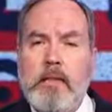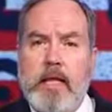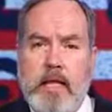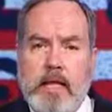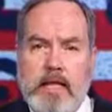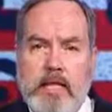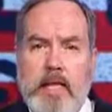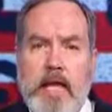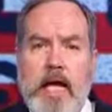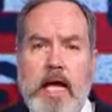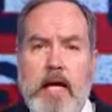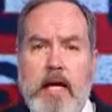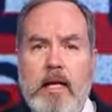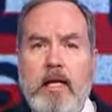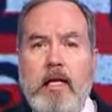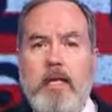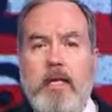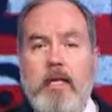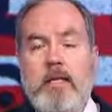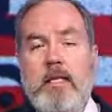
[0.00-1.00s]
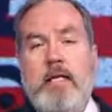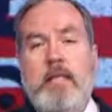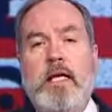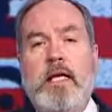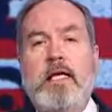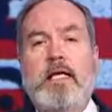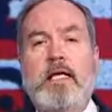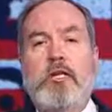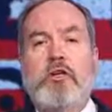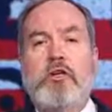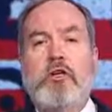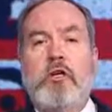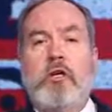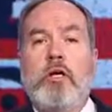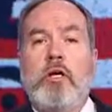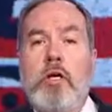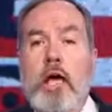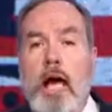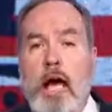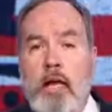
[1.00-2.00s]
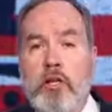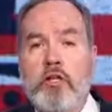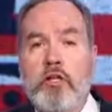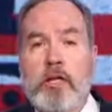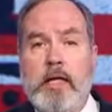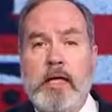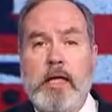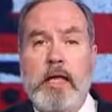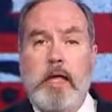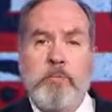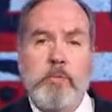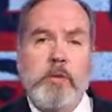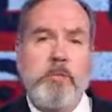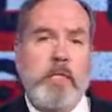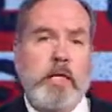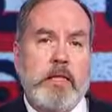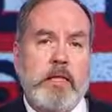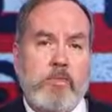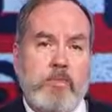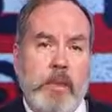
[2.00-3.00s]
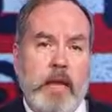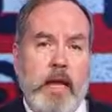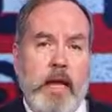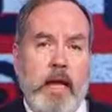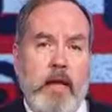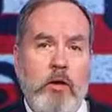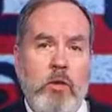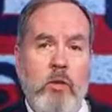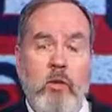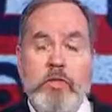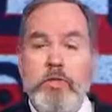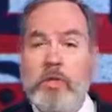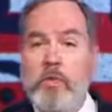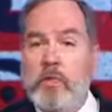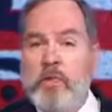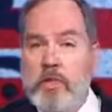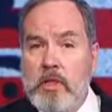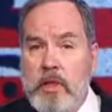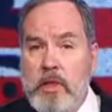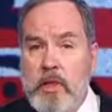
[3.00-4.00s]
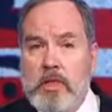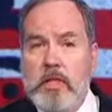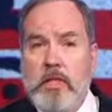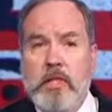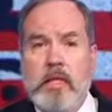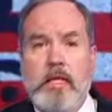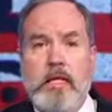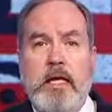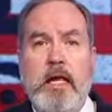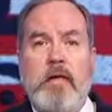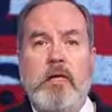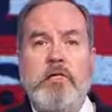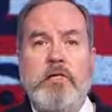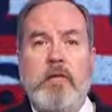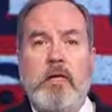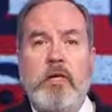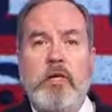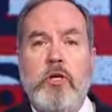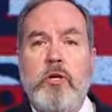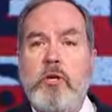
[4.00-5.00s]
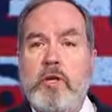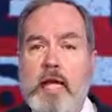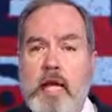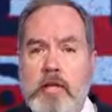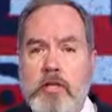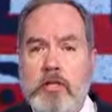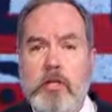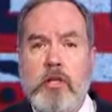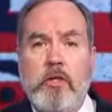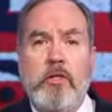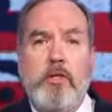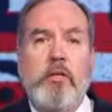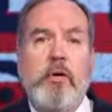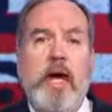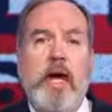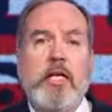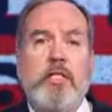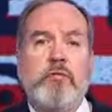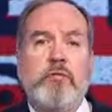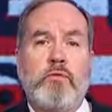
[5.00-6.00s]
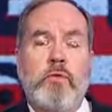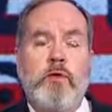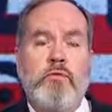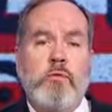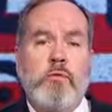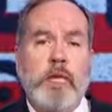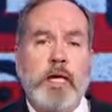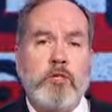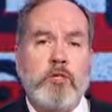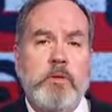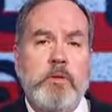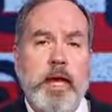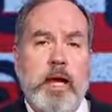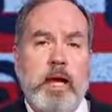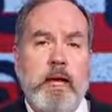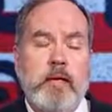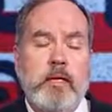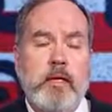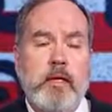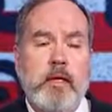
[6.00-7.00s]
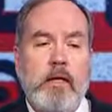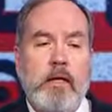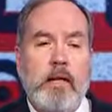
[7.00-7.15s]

They said that they didn't actually implement the plan once it was leaked to the ACLU and the ACLU asked for information about it.